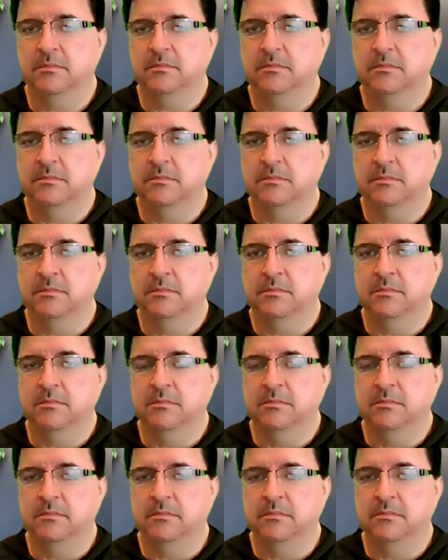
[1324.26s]

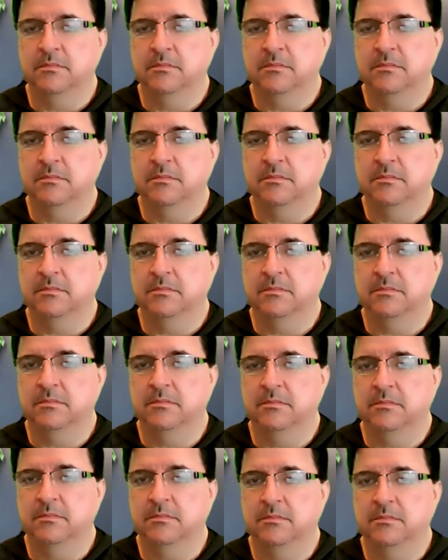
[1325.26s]

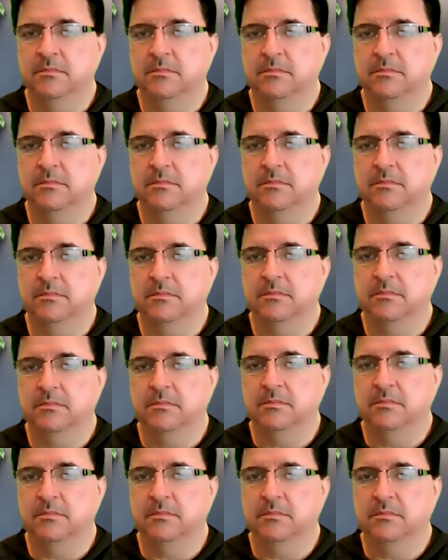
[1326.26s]

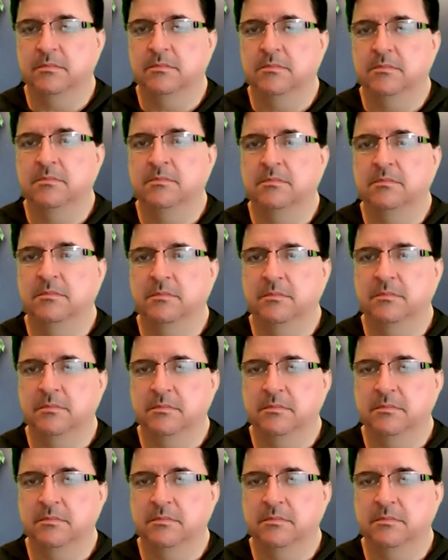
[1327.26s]
This person isn't speaking.